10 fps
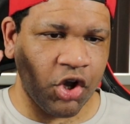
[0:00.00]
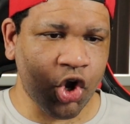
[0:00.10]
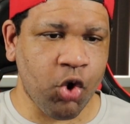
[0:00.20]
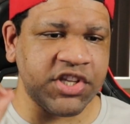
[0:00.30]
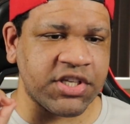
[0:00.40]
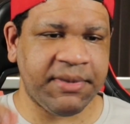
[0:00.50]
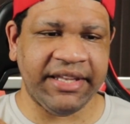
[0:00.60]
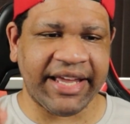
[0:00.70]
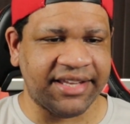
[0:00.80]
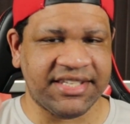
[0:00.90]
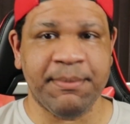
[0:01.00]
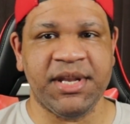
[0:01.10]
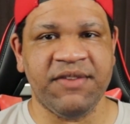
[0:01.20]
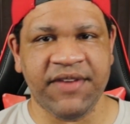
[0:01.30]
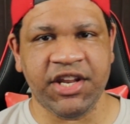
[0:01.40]
going to be like a
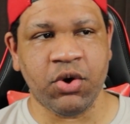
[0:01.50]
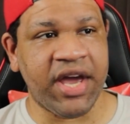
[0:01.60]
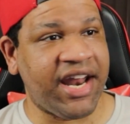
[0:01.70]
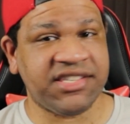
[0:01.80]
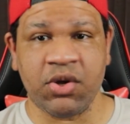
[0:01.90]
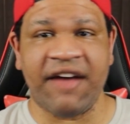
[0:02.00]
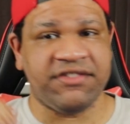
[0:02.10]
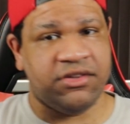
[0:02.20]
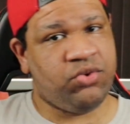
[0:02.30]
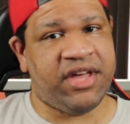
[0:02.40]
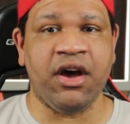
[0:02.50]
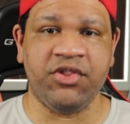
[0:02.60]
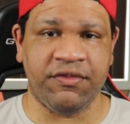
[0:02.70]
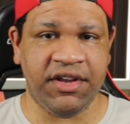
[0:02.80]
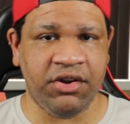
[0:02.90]
10-minute video, and I still have to do that
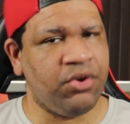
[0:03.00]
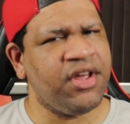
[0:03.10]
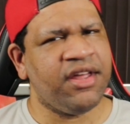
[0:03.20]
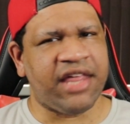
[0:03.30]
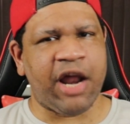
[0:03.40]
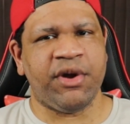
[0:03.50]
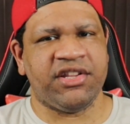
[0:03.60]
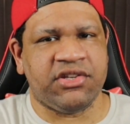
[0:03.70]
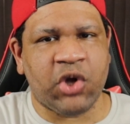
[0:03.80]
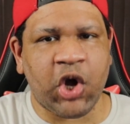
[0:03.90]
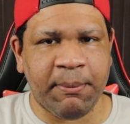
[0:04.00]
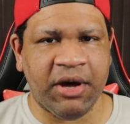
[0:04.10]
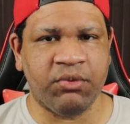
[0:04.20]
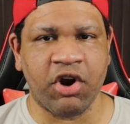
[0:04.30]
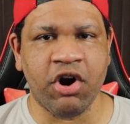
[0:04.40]
other video that I wanted to talk
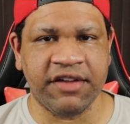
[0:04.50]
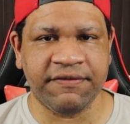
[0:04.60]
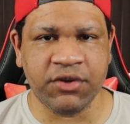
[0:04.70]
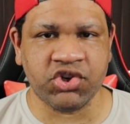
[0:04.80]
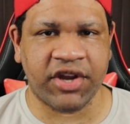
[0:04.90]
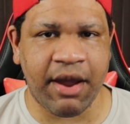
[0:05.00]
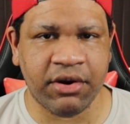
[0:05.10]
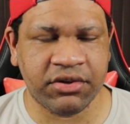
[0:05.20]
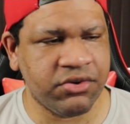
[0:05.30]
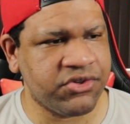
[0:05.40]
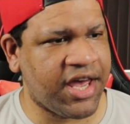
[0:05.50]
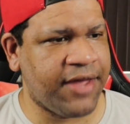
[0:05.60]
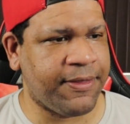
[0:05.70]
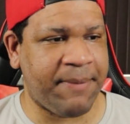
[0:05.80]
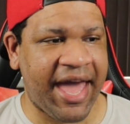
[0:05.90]
about regarding future characters
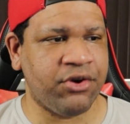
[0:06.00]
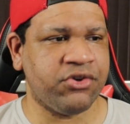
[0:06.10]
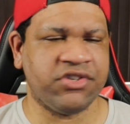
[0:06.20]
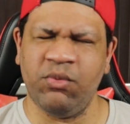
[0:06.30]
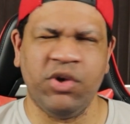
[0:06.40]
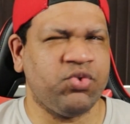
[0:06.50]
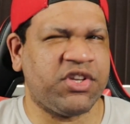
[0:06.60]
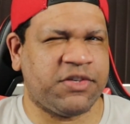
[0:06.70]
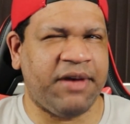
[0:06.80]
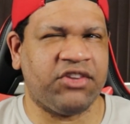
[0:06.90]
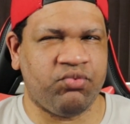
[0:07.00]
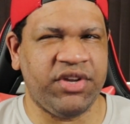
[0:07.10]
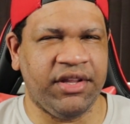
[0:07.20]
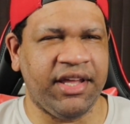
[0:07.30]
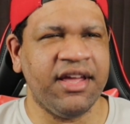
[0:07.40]
and the banners and what to expect,
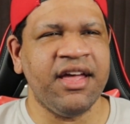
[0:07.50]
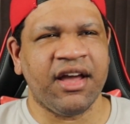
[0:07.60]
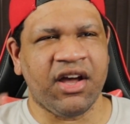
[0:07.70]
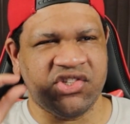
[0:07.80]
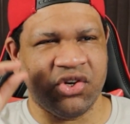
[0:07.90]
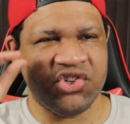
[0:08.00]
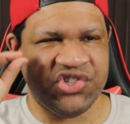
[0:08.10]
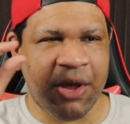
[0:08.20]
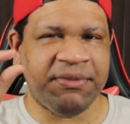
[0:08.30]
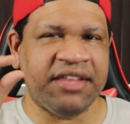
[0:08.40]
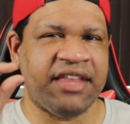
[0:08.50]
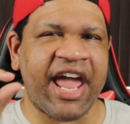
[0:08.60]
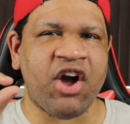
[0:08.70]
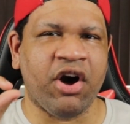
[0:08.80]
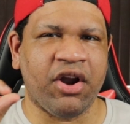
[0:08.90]
really, because there's something that
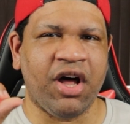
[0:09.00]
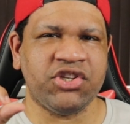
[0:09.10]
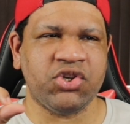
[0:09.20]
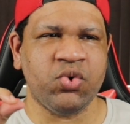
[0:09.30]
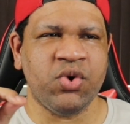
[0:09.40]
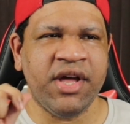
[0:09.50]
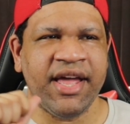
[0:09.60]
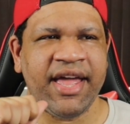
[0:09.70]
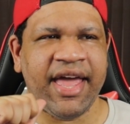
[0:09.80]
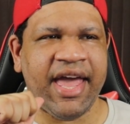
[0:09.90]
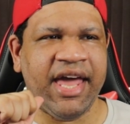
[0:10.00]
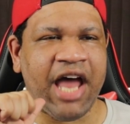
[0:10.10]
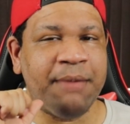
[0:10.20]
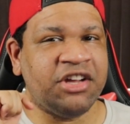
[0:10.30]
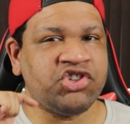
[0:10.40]
I caught on to, and
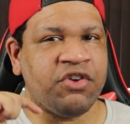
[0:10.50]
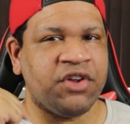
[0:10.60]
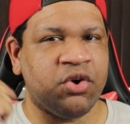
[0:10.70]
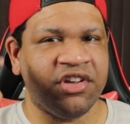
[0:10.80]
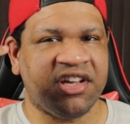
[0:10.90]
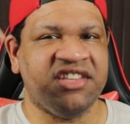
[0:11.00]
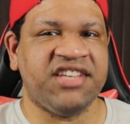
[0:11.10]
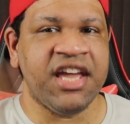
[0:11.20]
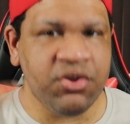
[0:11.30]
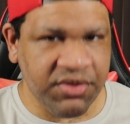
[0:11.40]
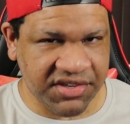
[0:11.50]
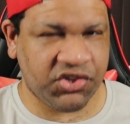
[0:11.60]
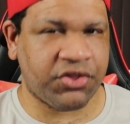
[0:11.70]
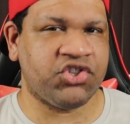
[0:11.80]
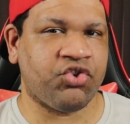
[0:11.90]
I'm not sure if they're going to continue
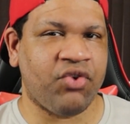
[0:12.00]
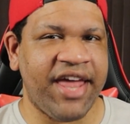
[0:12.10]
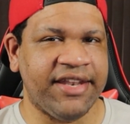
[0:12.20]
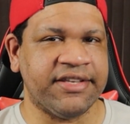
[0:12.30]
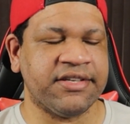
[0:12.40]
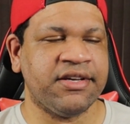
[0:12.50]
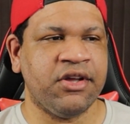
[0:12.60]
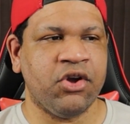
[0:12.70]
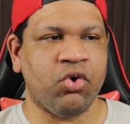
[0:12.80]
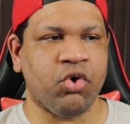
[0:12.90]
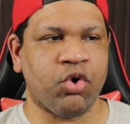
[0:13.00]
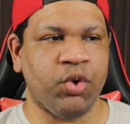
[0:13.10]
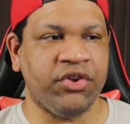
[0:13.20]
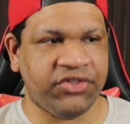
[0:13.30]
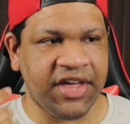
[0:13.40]
this trend or
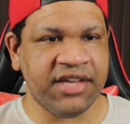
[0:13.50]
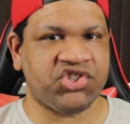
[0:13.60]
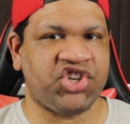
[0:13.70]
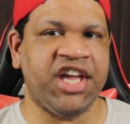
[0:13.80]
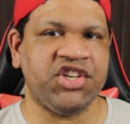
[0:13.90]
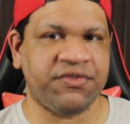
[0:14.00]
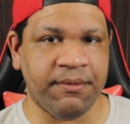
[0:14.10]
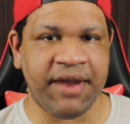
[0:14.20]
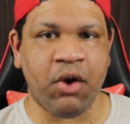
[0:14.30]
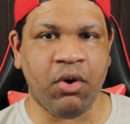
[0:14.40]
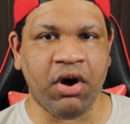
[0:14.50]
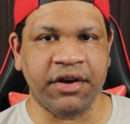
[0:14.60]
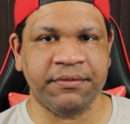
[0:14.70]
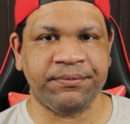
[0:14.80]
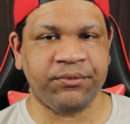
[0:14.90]
will things change from now
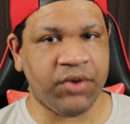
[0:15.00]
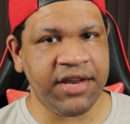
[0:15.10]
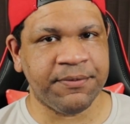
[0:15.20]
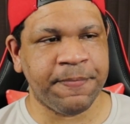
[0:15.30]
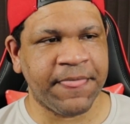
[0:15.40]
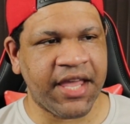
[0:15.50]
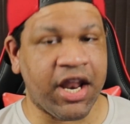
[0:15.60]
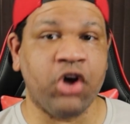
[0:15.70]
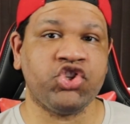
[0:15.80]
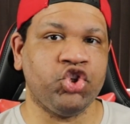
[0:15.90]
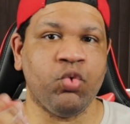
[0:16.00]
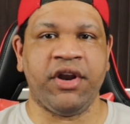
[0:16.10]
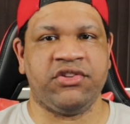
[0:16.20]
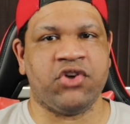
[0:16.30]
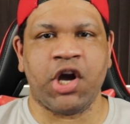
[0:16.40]
on, right? And I also do
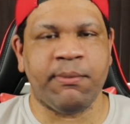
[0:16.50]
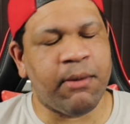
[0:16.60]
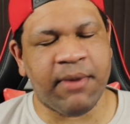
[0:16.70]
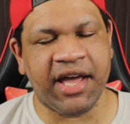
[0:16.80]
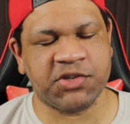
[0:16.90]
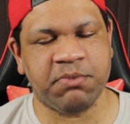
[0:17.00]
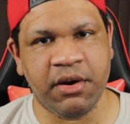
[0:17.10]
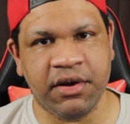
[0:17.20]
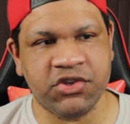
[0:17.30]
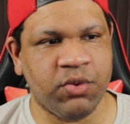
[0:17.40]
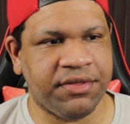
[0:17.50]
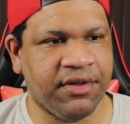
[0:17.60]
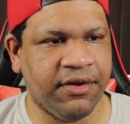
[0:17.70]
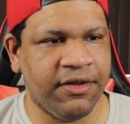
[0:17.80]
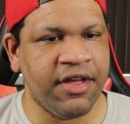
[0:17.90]
want to talk about my experience with
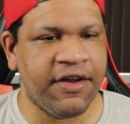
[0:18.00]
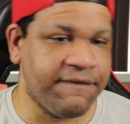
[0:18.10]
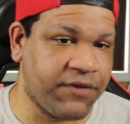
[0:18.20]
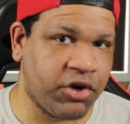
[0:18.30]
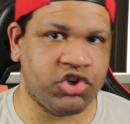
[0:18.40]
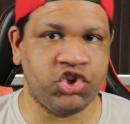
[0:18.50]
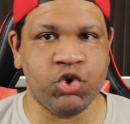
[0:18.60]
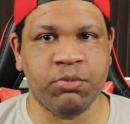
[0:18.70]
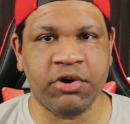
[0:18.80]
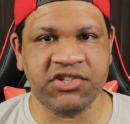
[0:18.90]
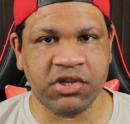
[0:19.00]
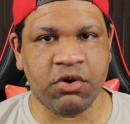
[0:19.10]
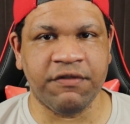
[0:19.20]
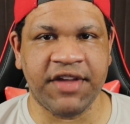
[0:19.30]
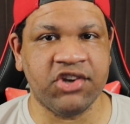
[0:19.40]
version
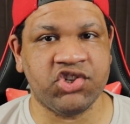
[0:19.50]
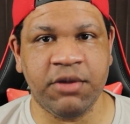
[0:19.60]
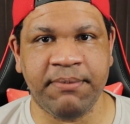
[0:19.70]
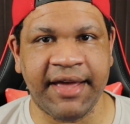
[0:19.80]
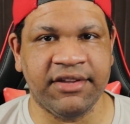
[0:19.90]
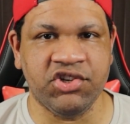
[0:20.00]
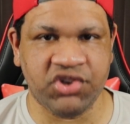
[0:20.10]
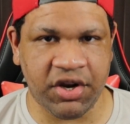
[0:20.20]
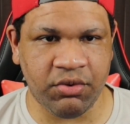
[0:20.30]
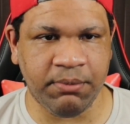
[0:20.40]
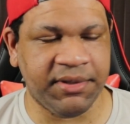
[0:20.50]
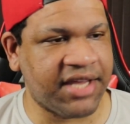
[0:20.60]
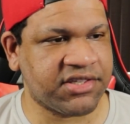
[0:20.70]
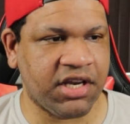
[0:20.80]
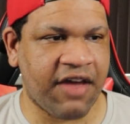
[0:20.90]
2.0 of Genshin Impact in general, but
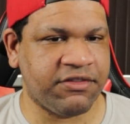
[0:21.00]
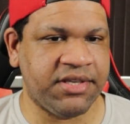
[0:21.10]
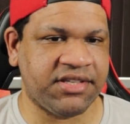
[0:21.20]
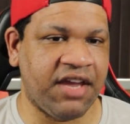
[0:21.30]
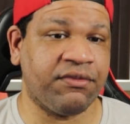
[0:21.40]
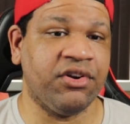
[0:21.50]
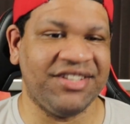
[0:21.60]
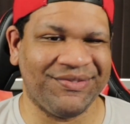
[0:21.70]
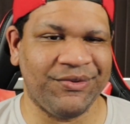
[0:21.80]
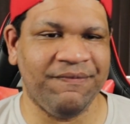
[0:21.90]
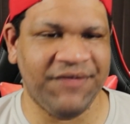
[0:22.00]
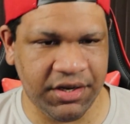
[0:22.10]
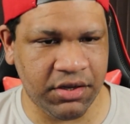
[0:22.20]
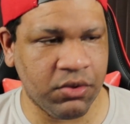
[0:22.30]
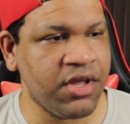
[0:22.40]
that's going to have to be saved for a different
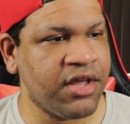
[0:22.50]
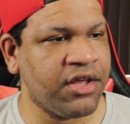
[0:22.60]
video.